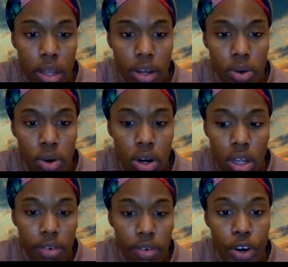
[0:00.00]
you
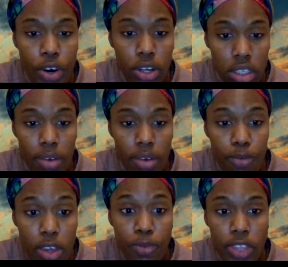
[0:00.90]
know, verse
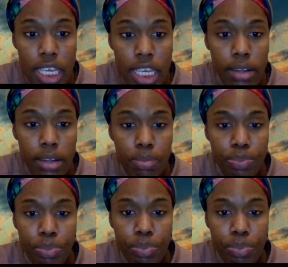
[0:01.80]
15.